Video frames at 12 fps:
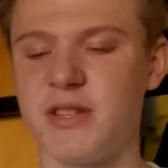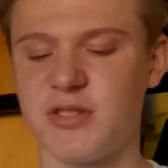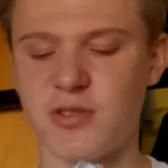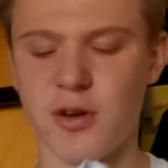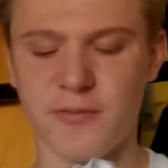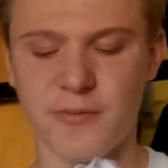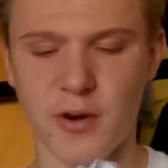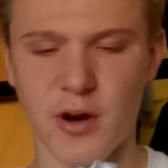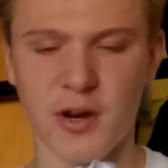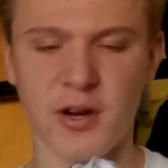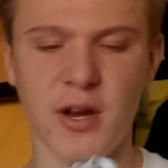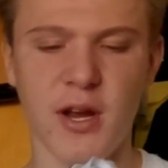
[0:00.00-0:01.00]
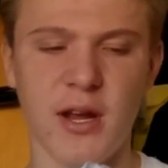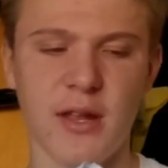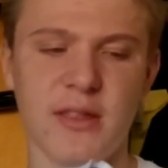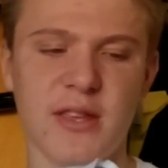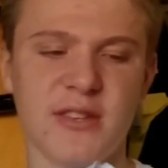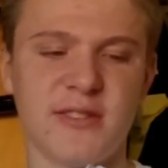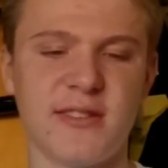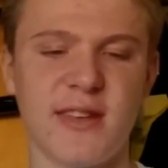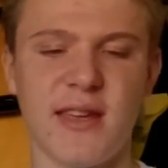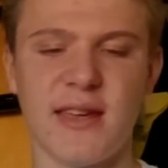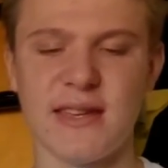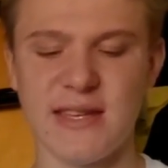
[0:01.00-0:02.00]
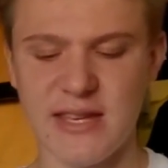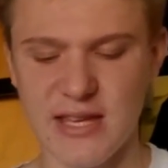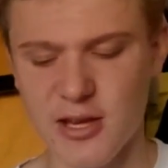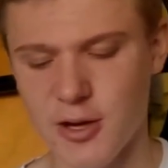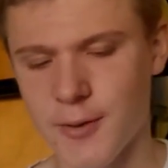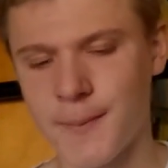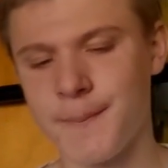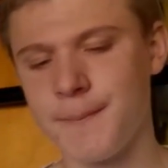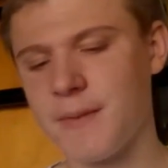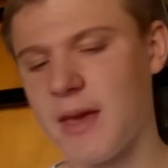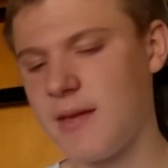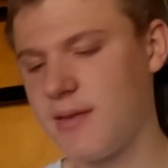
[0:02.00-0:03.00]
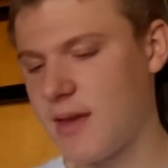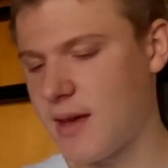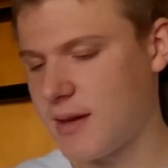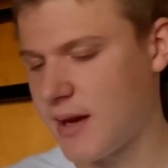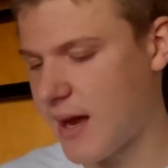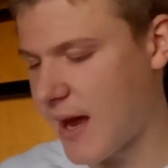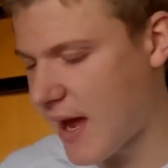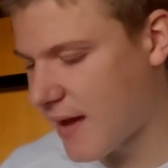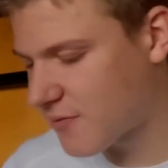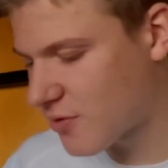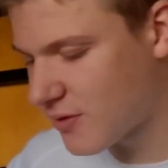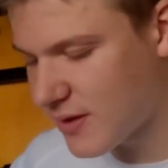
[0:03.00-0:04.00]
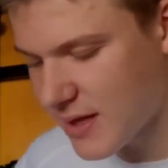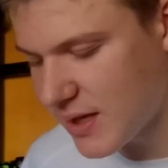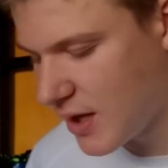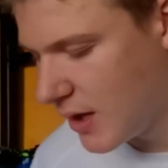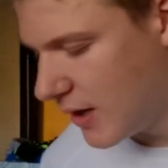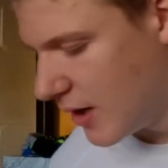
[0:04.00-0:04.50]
in so far this year. And then after the